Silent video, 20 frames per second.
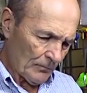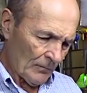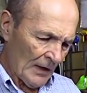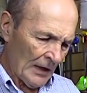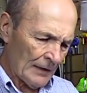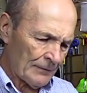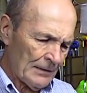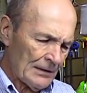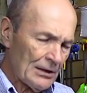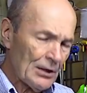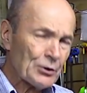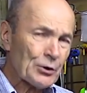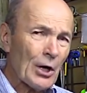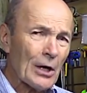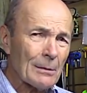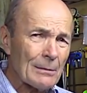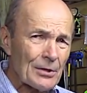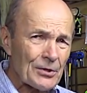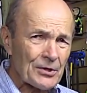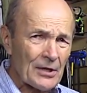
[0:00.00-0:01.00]
If he
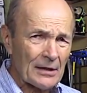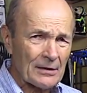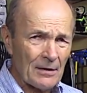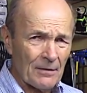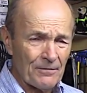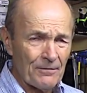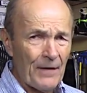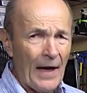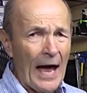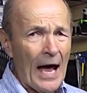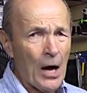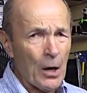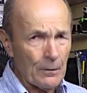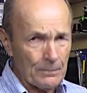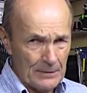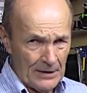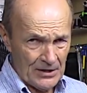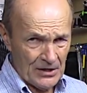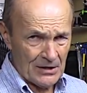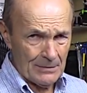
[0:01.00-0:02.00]
determines that the valve
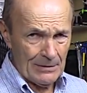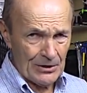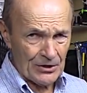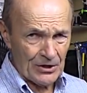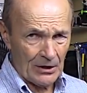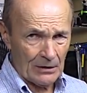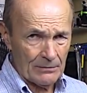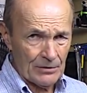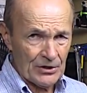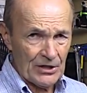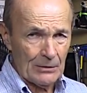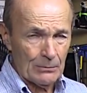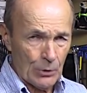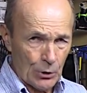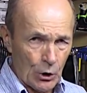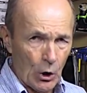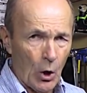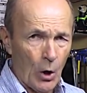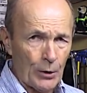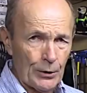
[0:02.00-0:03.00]
needs to be serviced, he will
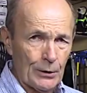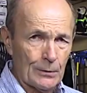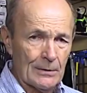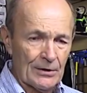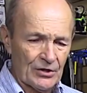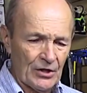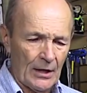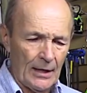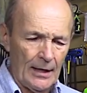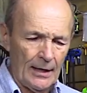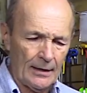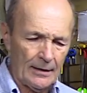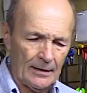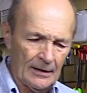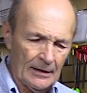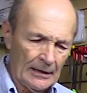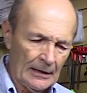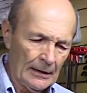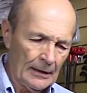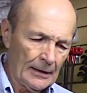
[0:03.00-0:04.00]
call you and say, hey,
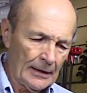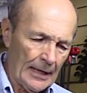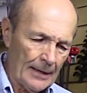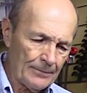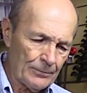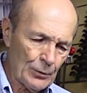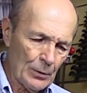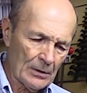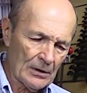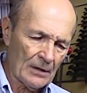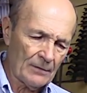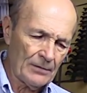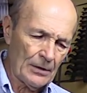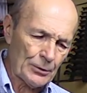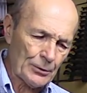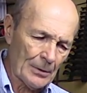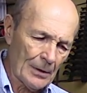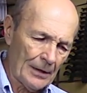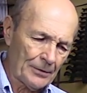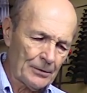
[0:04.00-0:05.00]
I'm doing a
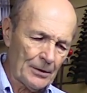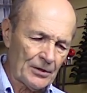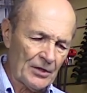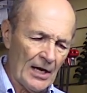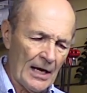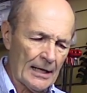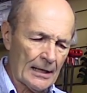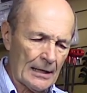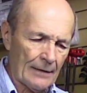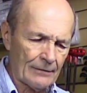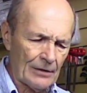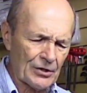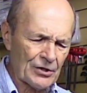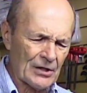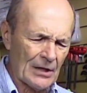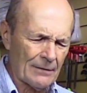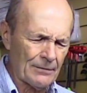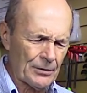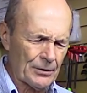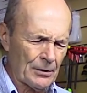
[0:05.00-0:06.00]
visual on your tank. I've
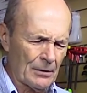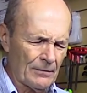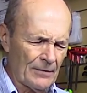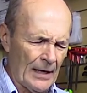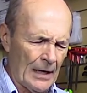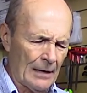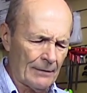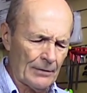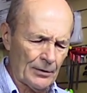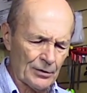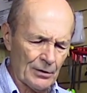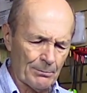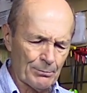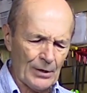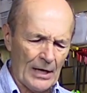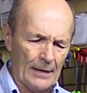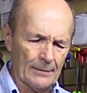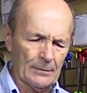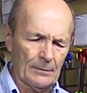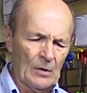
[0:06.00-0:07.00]
discovered your valve has a
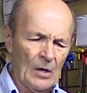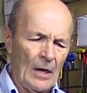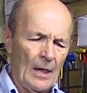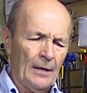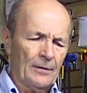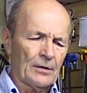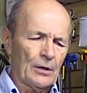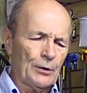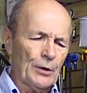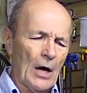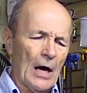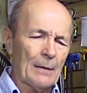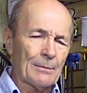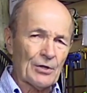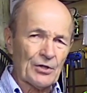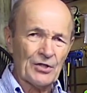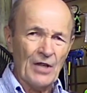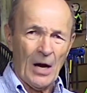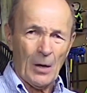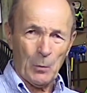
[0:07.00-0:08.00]
problem. The knob
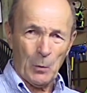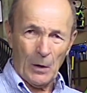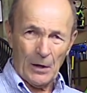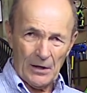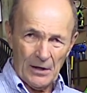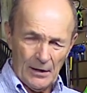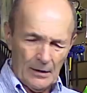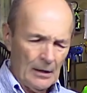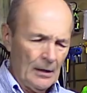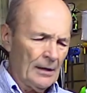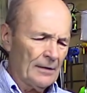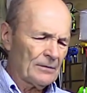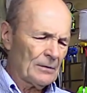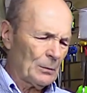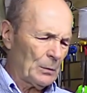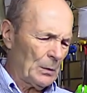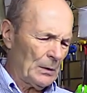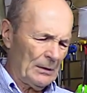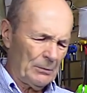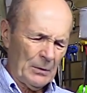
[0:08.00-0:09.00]
is not working,
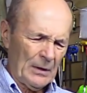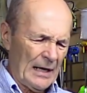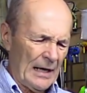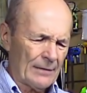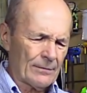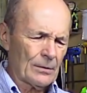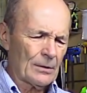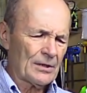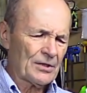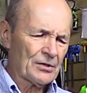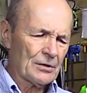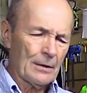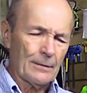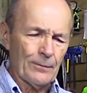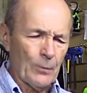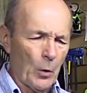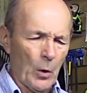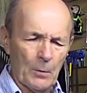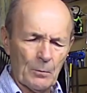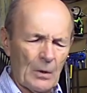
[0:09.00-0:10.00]
whatever, it's
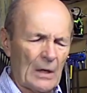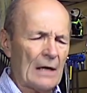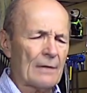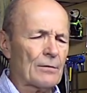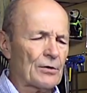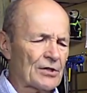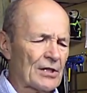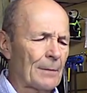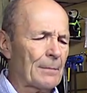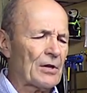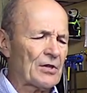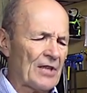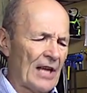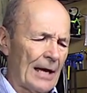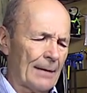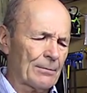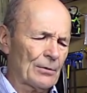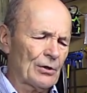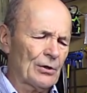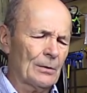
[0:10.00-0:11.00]
deformed, whatever. Something's
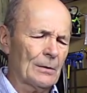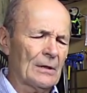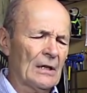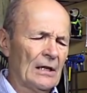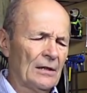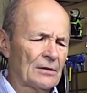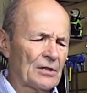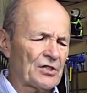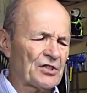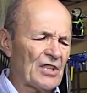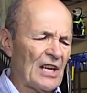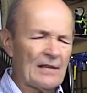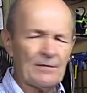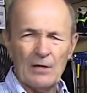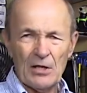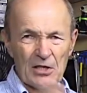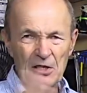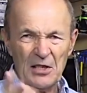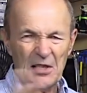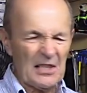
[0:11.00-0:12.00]
happened to it. The
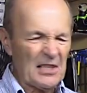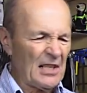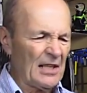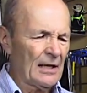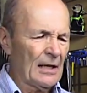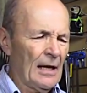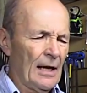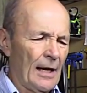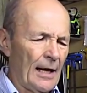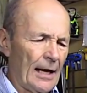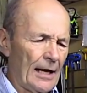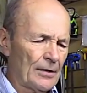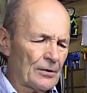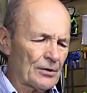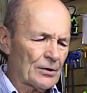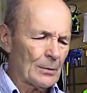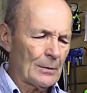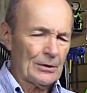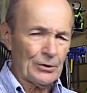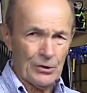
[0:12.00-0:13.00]
safety's leaking, and
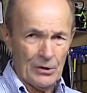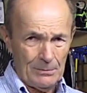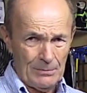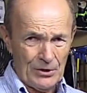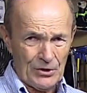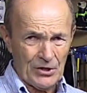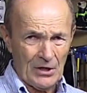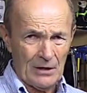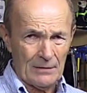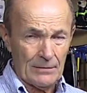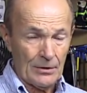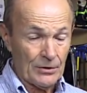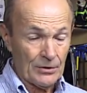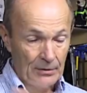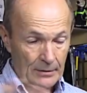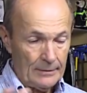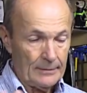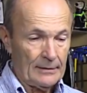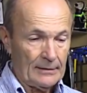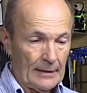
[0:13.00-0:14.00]
so it should be serviced.
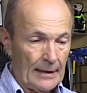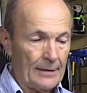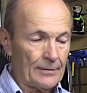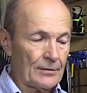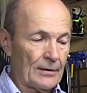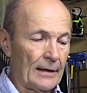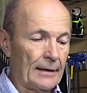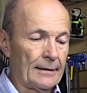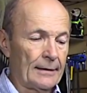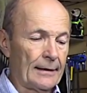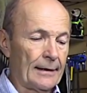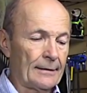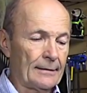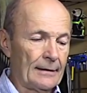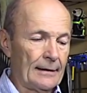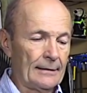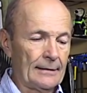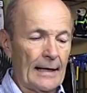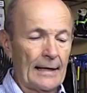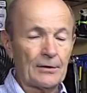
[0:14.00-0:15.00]
And in that uh,
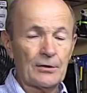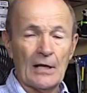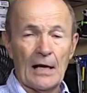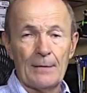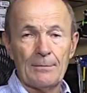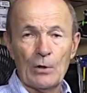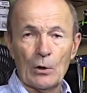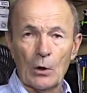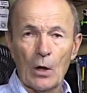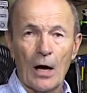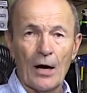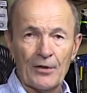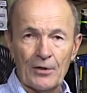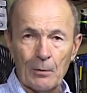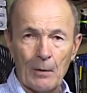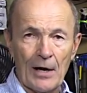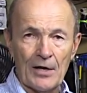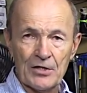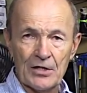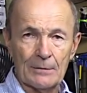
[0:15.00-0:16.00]
at that time, you'll
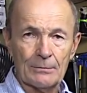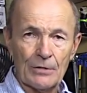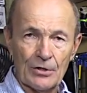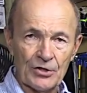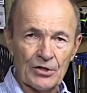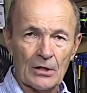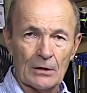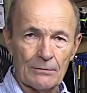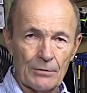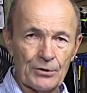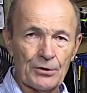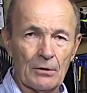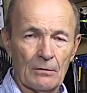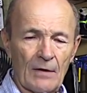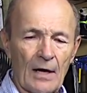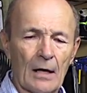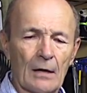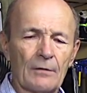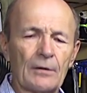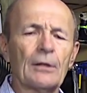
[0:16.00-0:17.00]
authorize him to service your
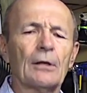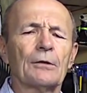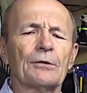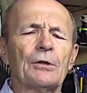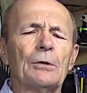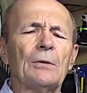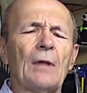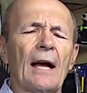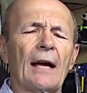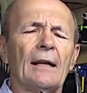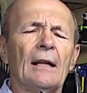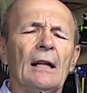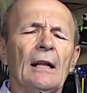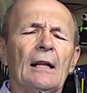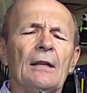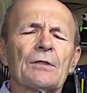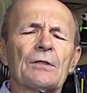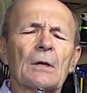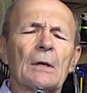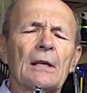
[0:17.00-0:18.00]
valve, and he'll do that.
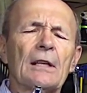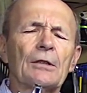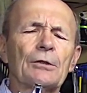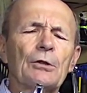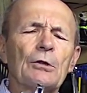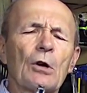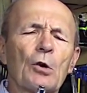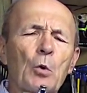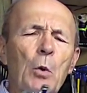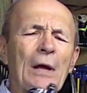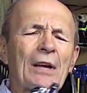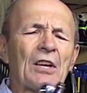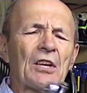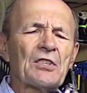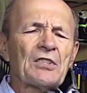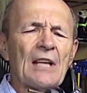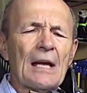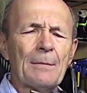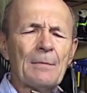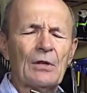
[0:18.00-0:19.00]
So he'll do a quick
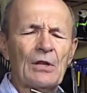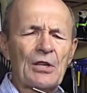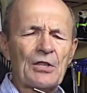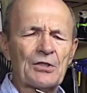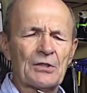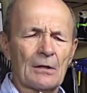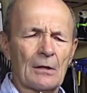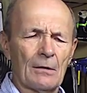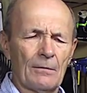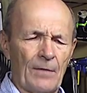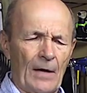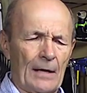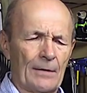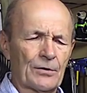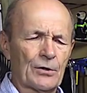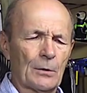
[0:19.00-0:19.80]
examination of the valve.